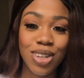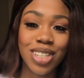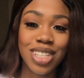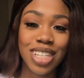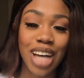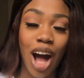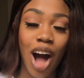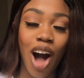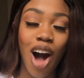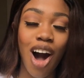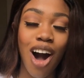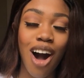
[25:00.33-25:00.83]
need to
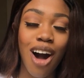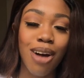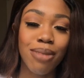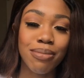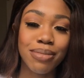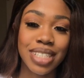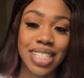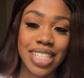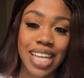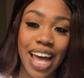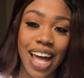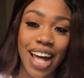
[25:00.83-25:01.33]

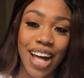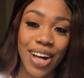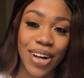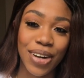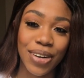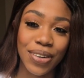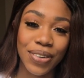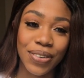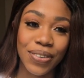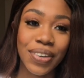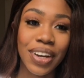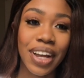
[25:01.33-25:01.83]
calm
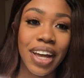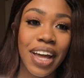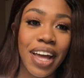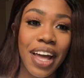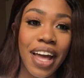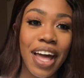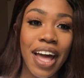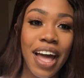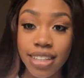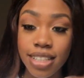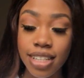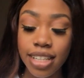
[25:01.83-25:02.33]
down.
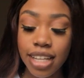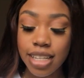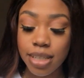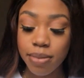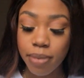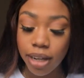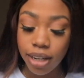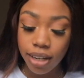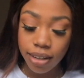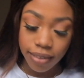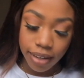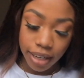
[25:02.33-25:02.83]
So that's
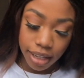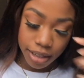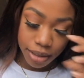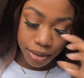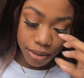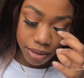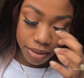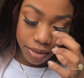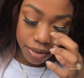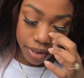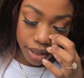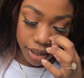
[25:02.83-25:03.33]
my Love Island
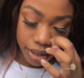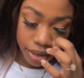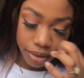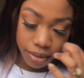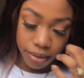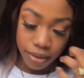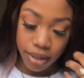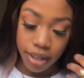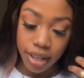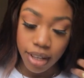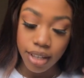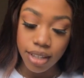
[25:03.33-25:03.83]

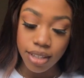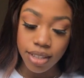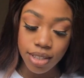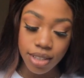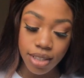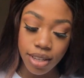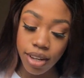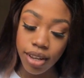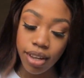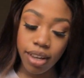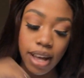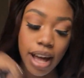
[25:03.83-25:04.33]
review.
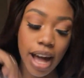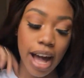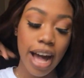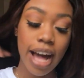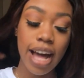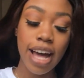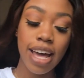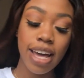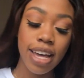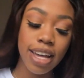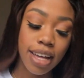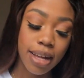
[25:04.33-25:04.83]
So
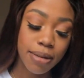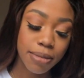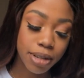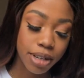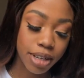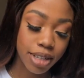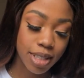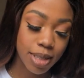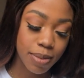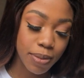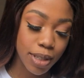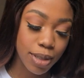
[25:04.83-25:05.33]
I am
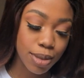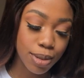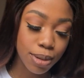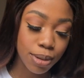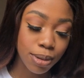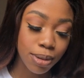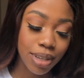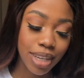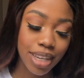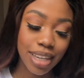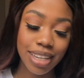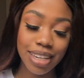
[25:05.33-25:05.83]
going to be
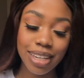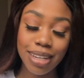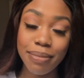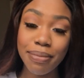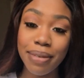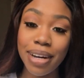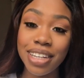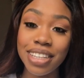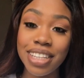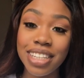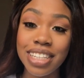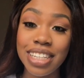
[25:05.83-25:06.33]
talking
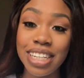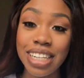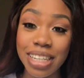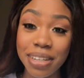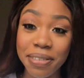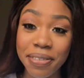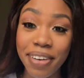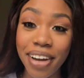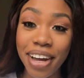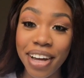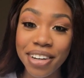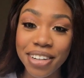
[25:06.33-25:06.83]
about the
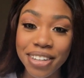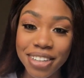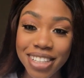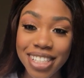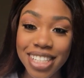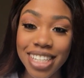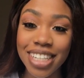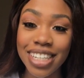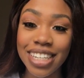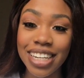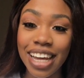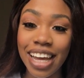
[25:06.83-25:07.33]
delivery I got
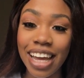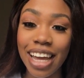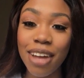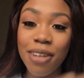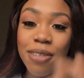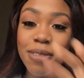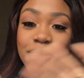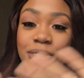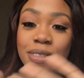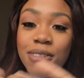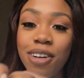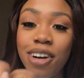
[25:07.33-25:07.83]
today
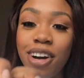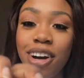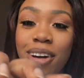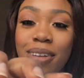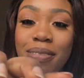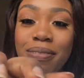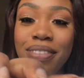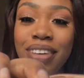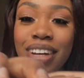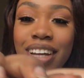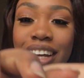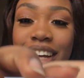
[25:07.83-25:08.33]

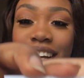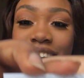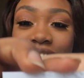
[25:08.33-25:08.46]
from